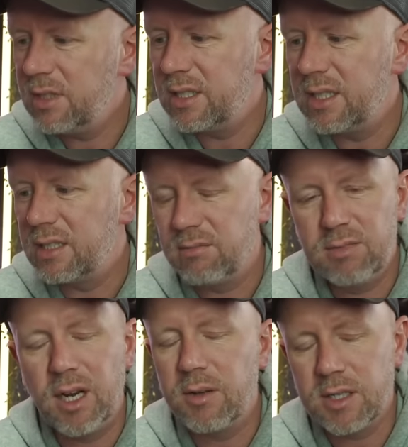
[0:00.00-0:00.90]
This is,
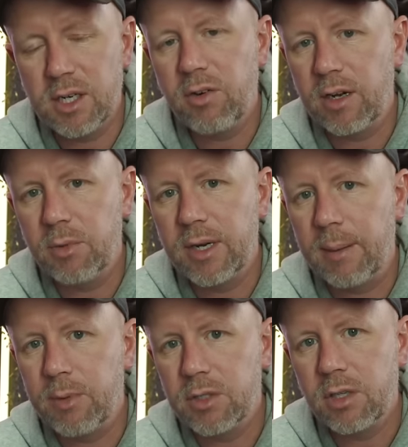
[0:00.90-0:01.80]
you know, it's an incredible
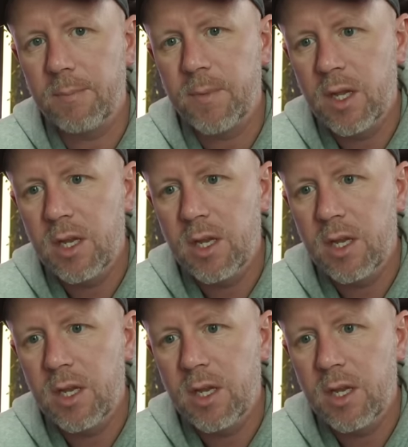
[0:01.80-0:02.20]
camera, so